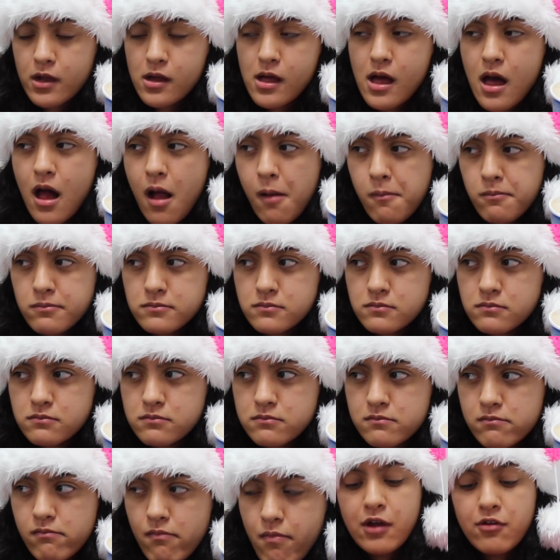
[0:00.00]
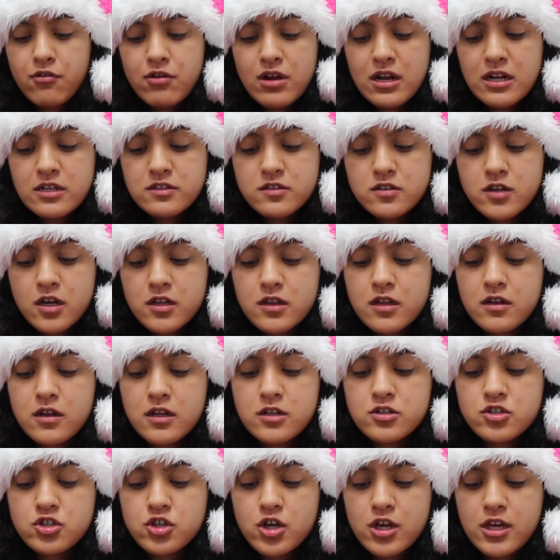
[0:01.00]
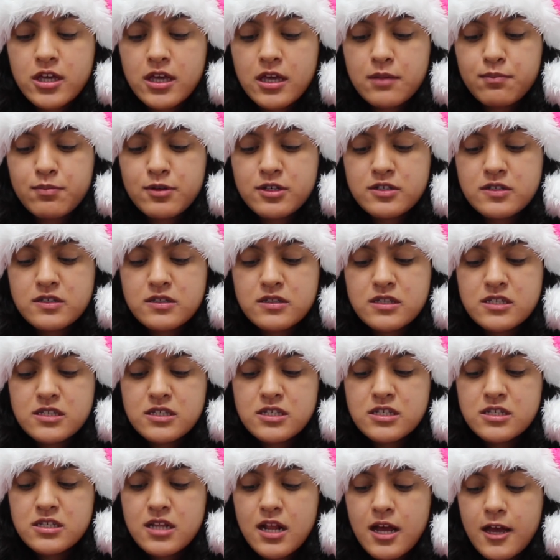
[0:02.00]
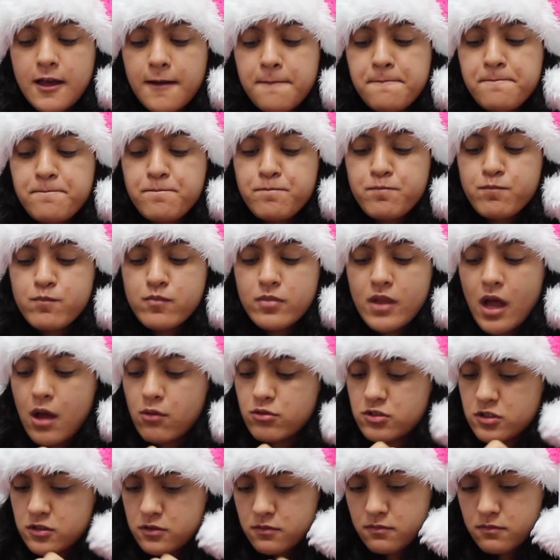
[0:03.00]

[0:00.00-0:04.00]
I really started enjoying it because this is like, I